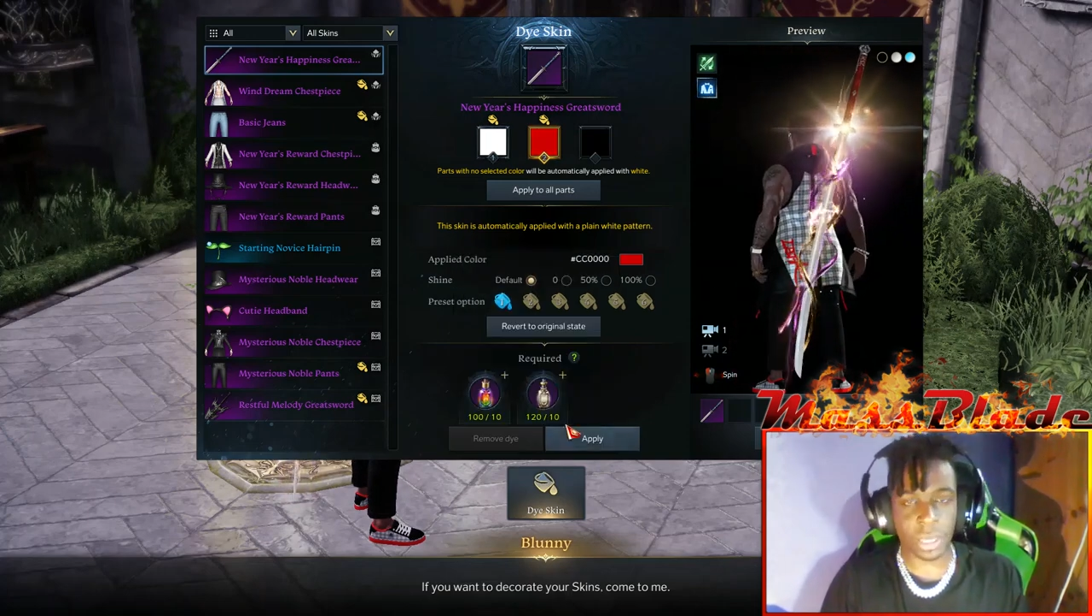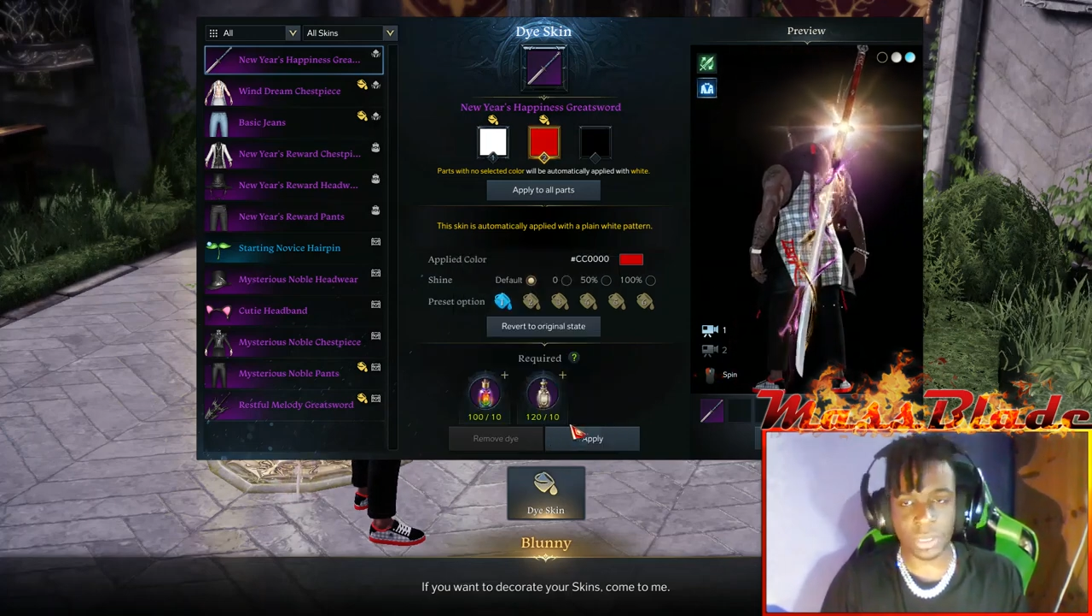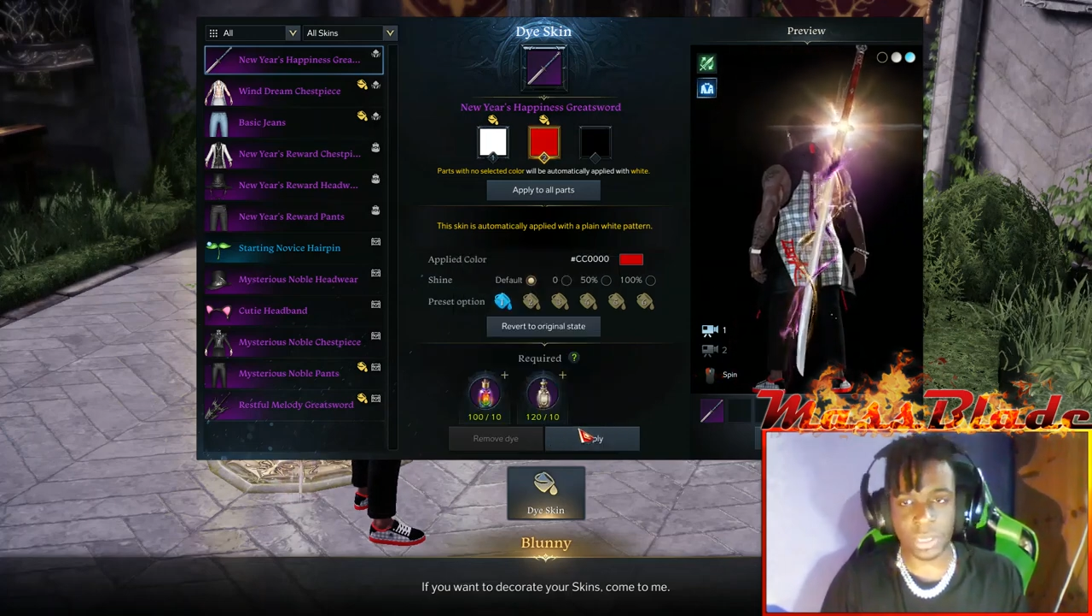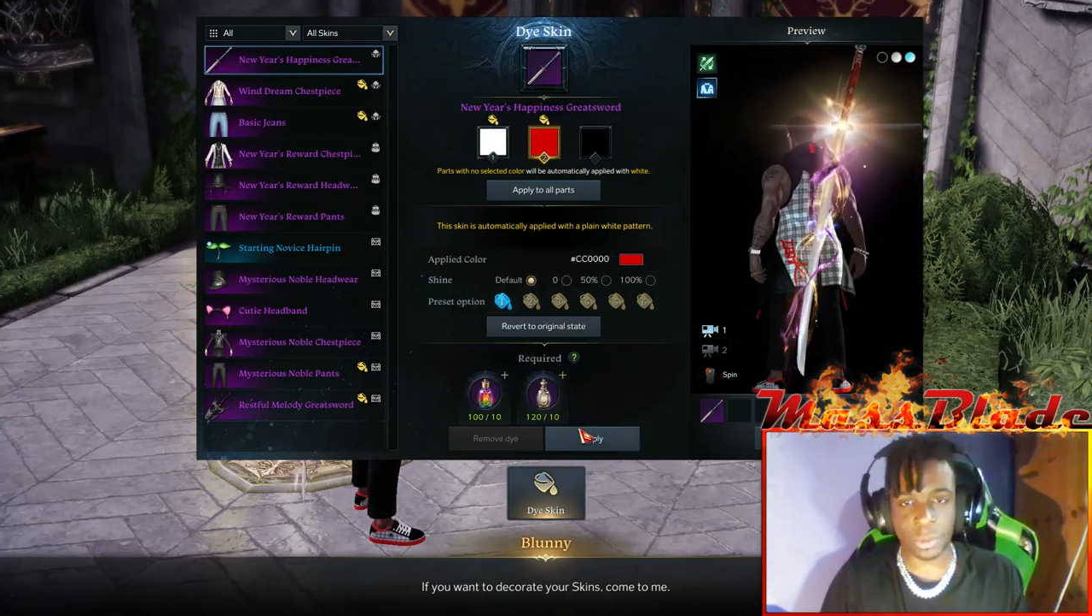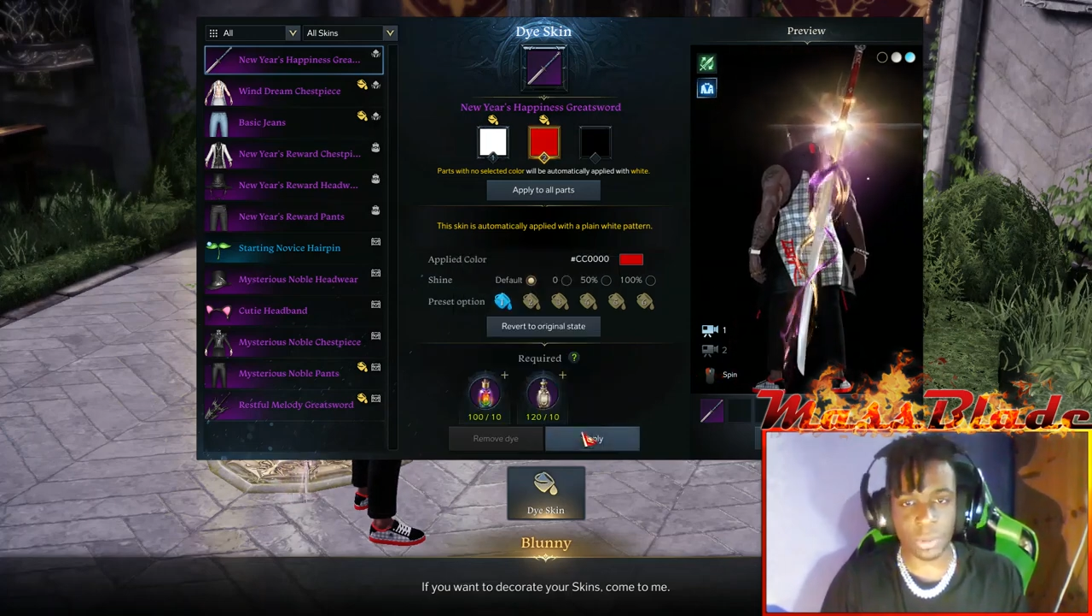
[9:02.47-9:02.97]

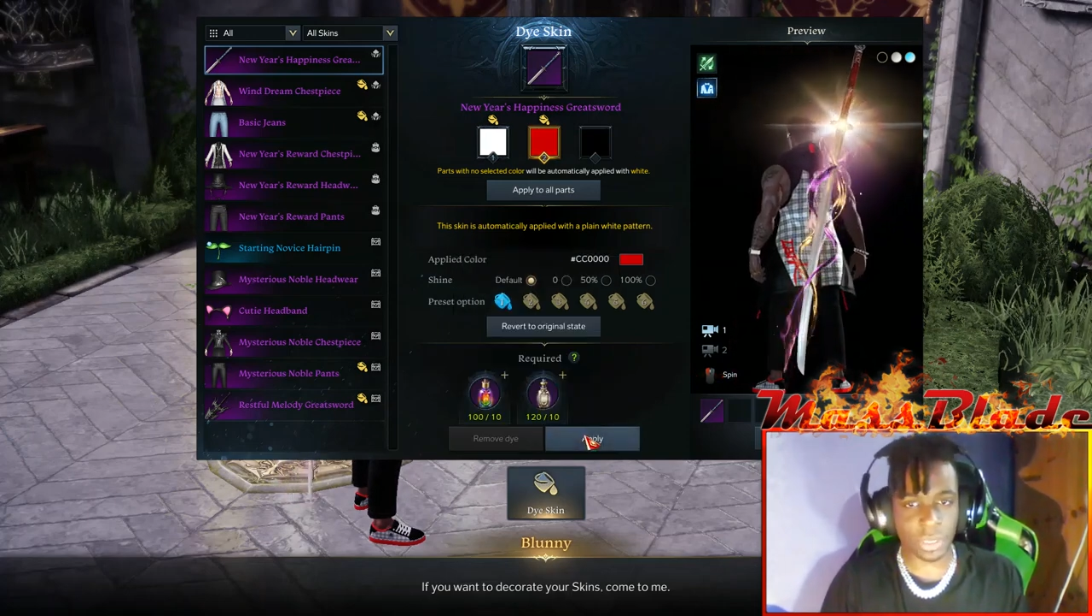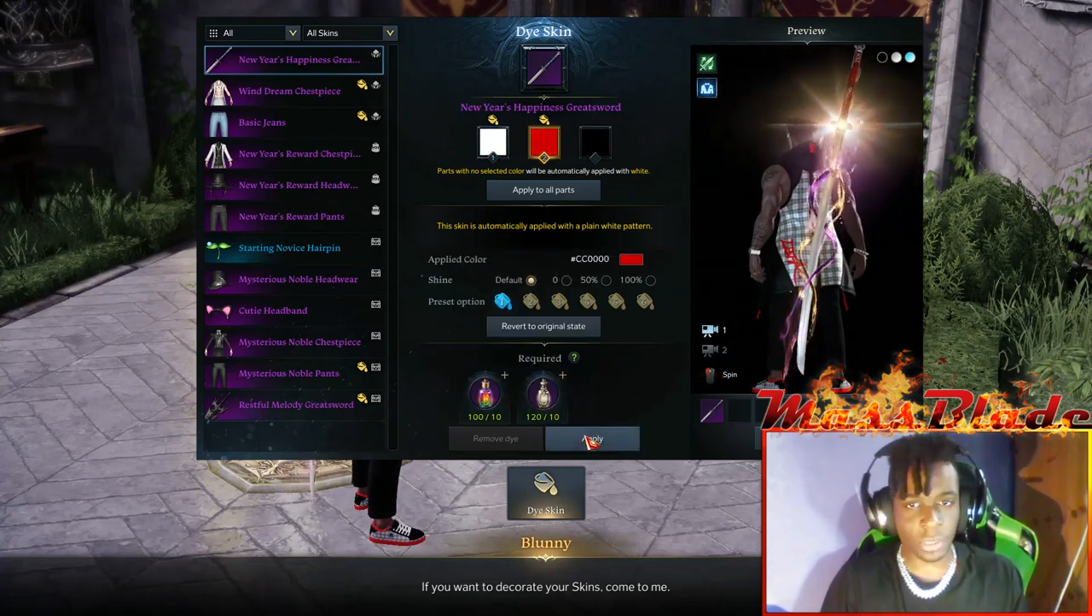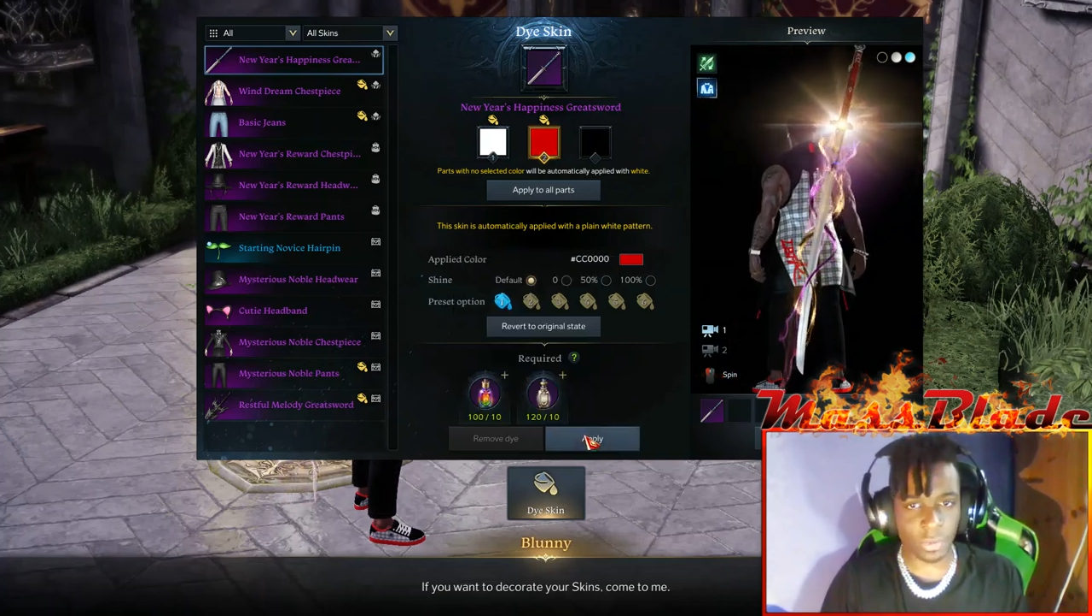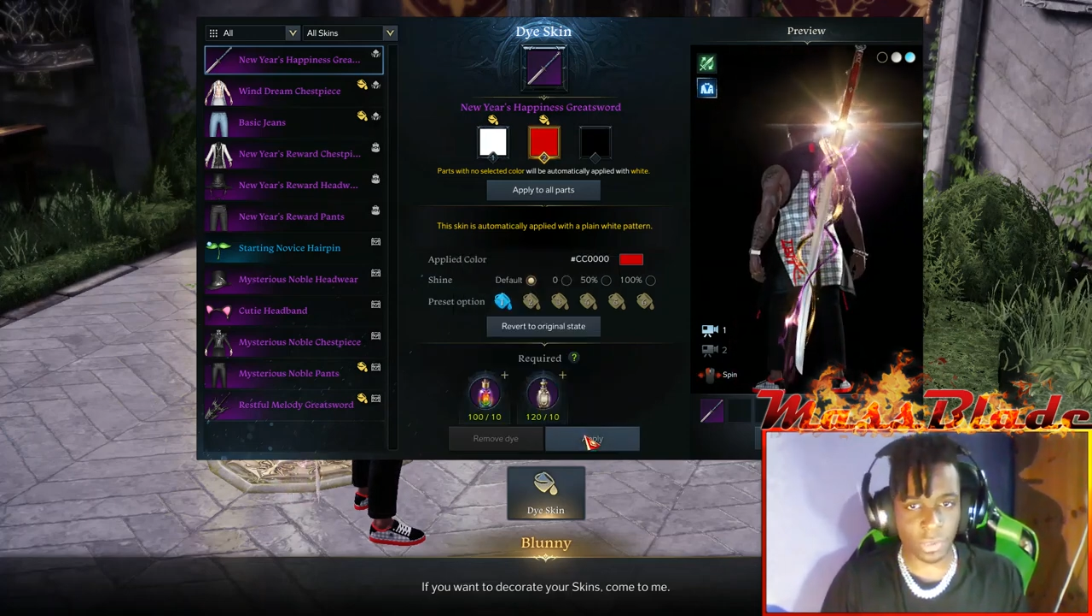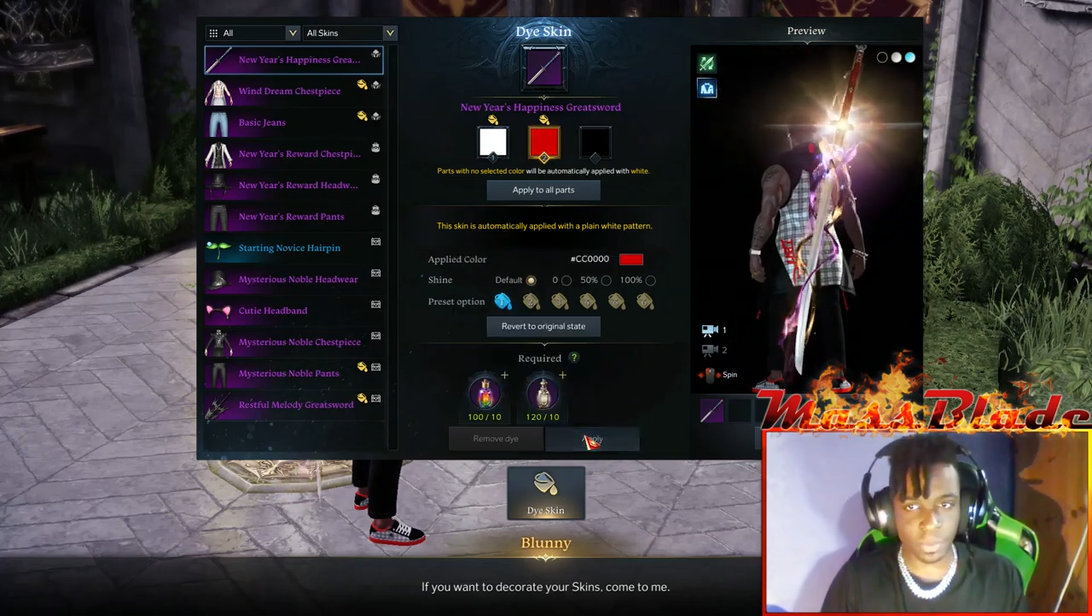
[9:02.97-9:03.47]
I'll stick with the
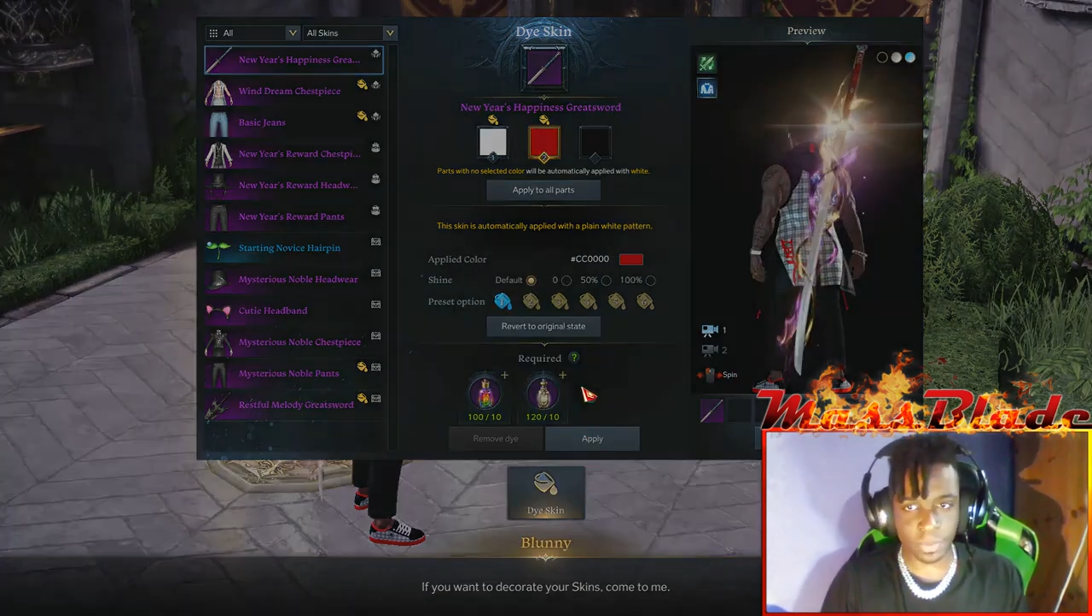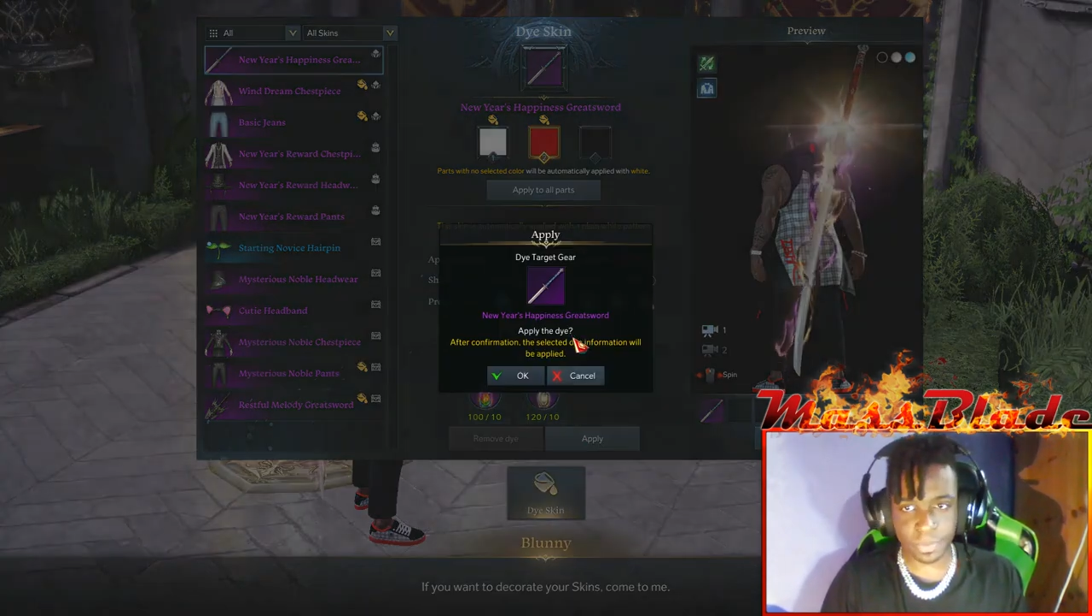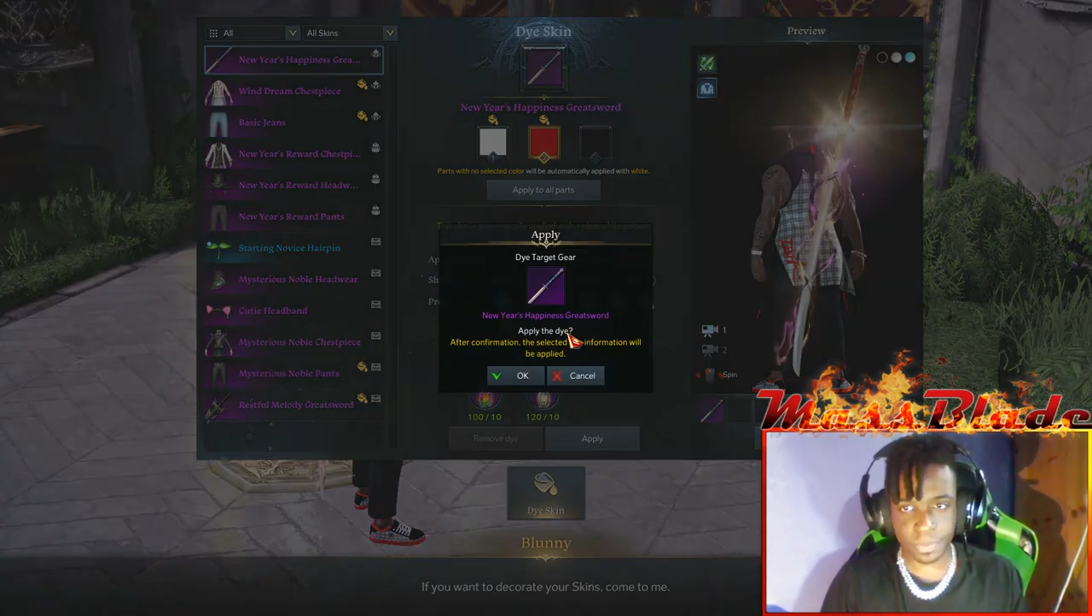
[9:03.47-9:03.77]
silver.